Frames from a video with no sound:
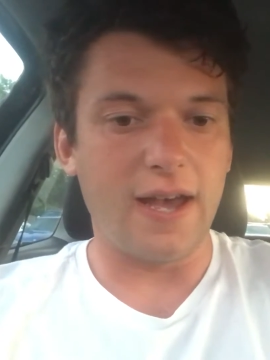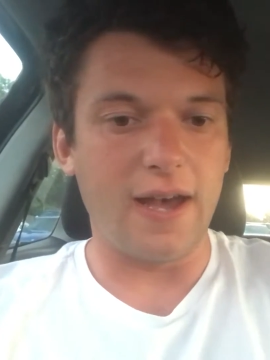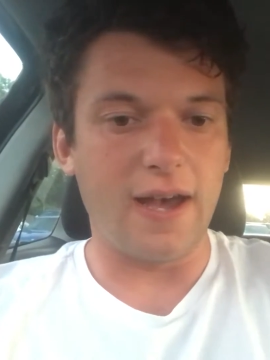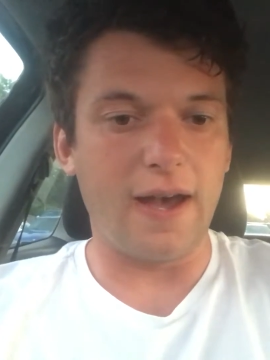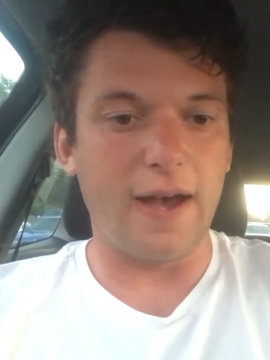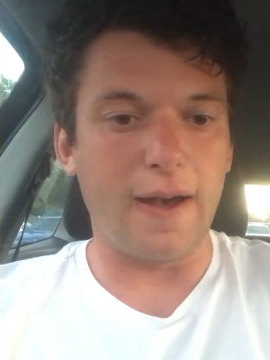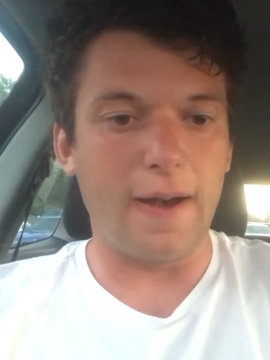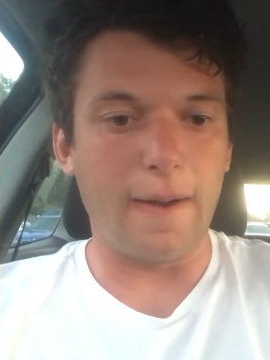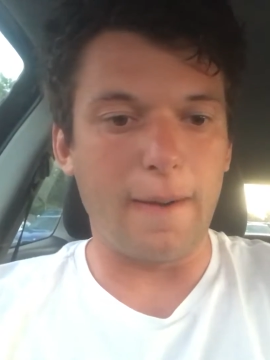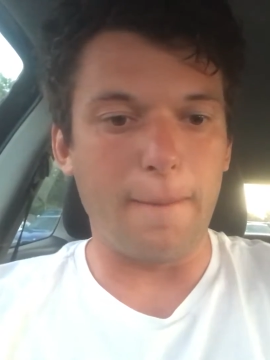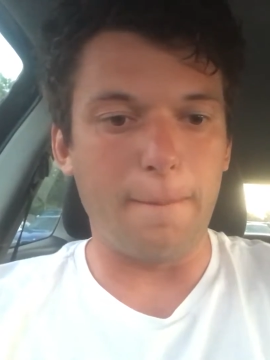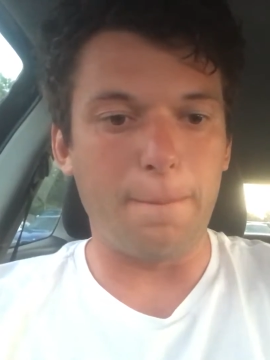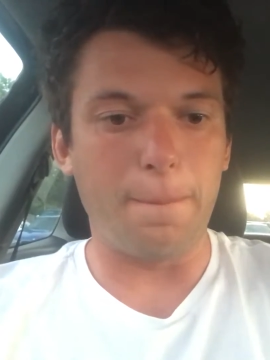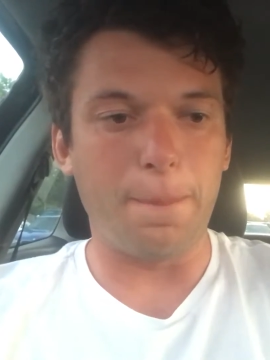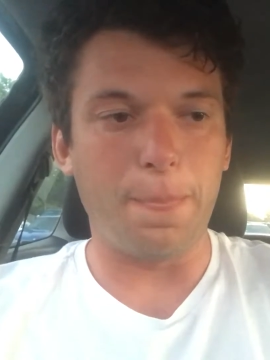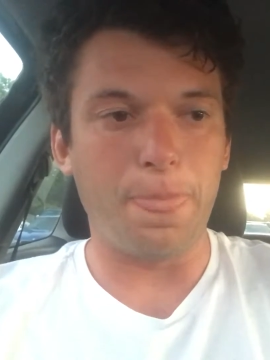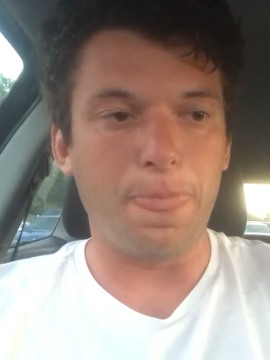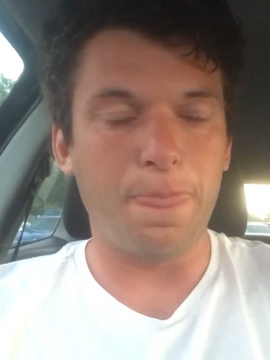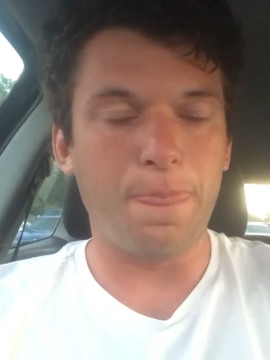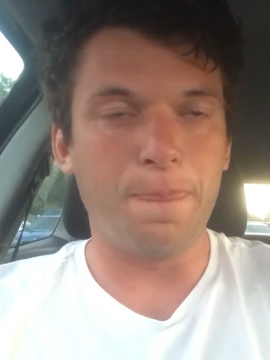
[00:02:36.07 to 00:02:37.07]

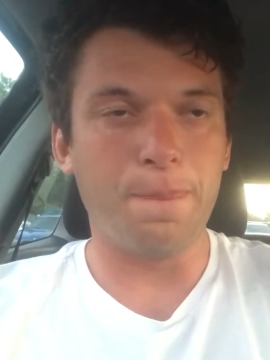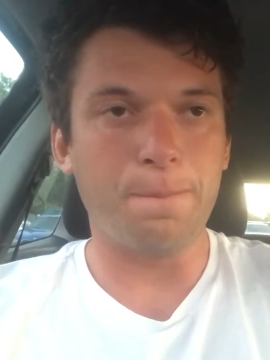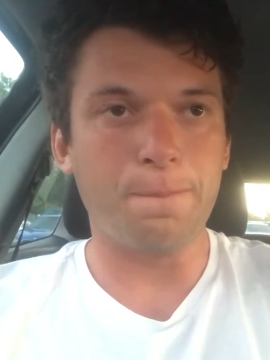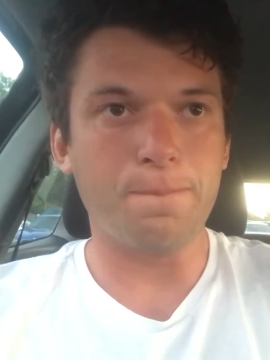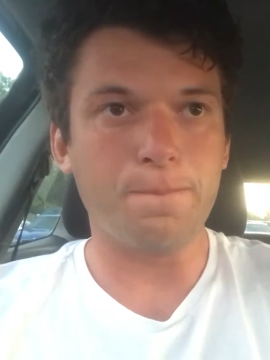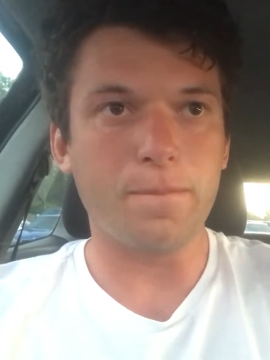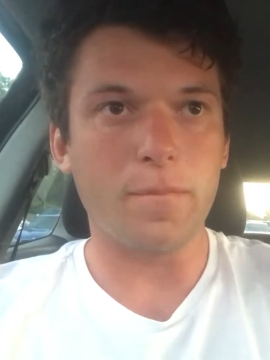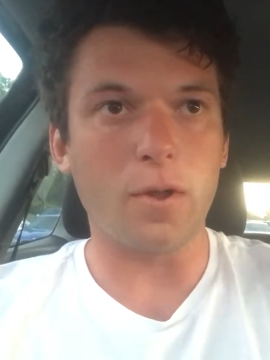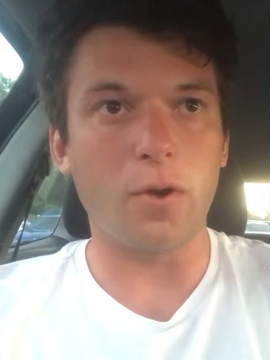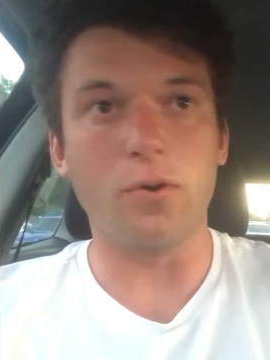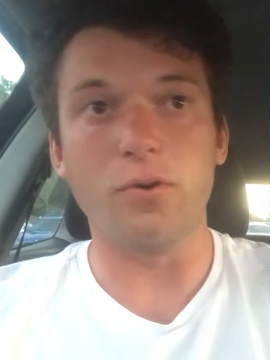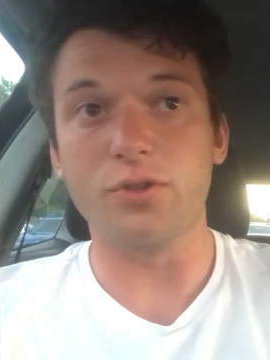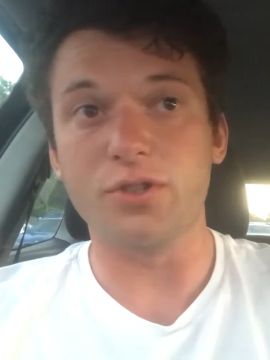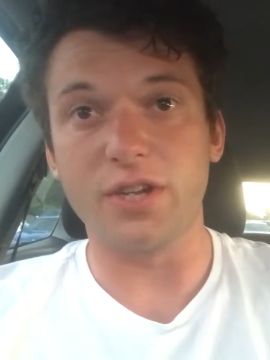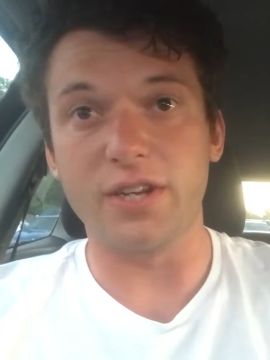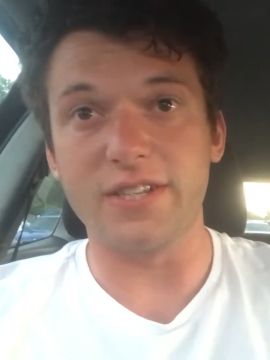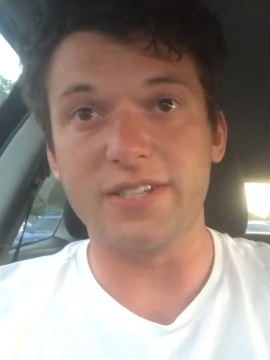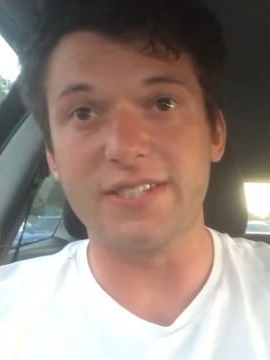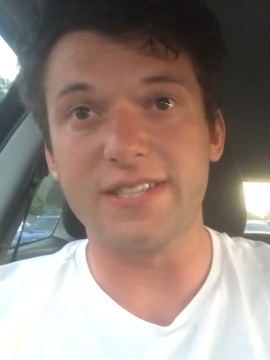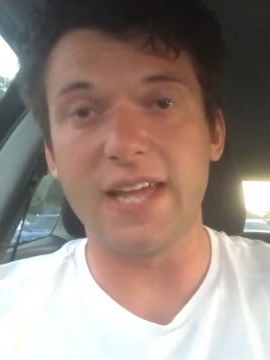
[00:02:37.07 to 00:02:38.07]
or
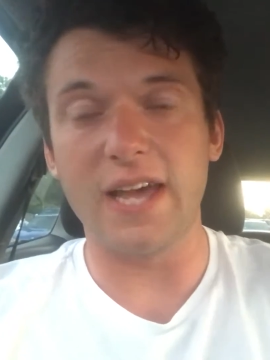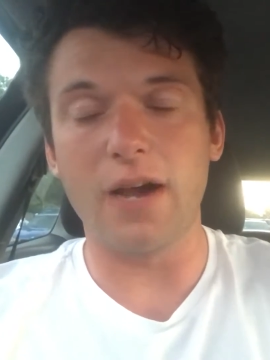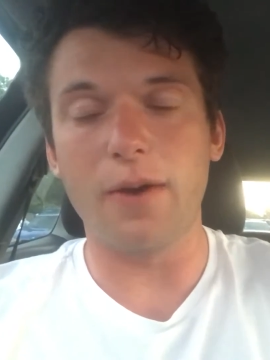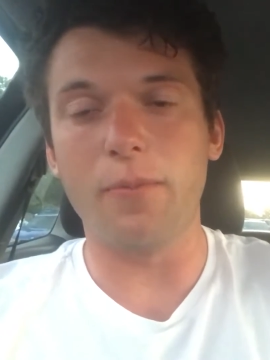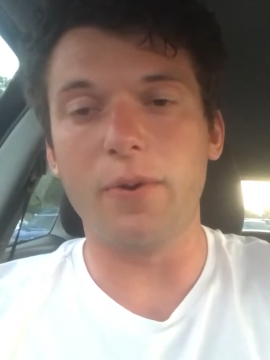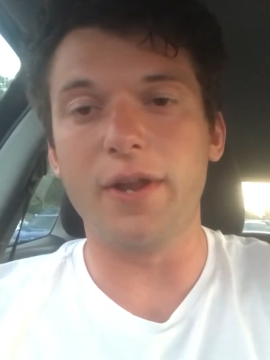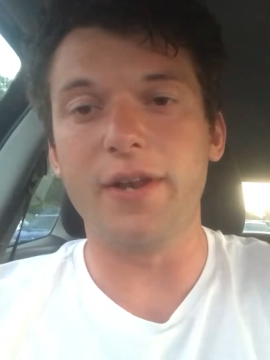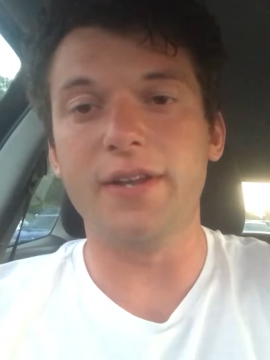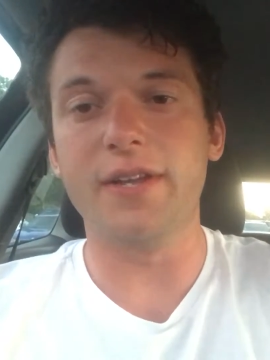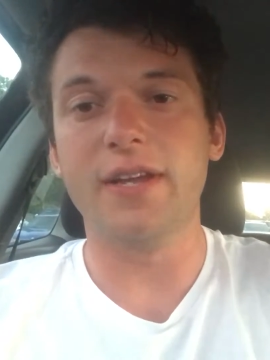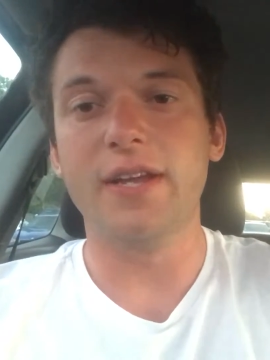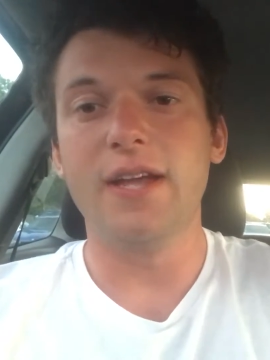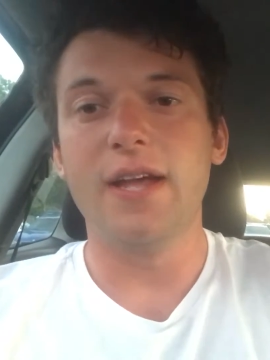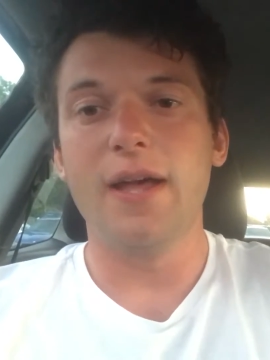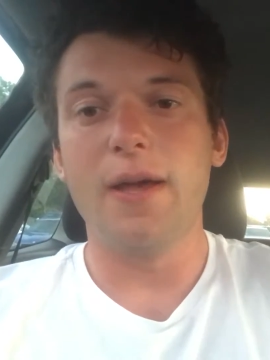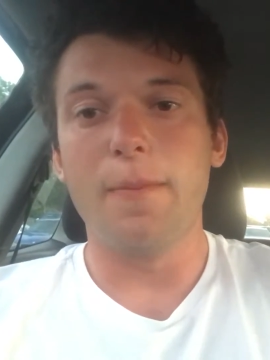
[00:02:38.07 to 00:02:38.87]
trying to stay upwind.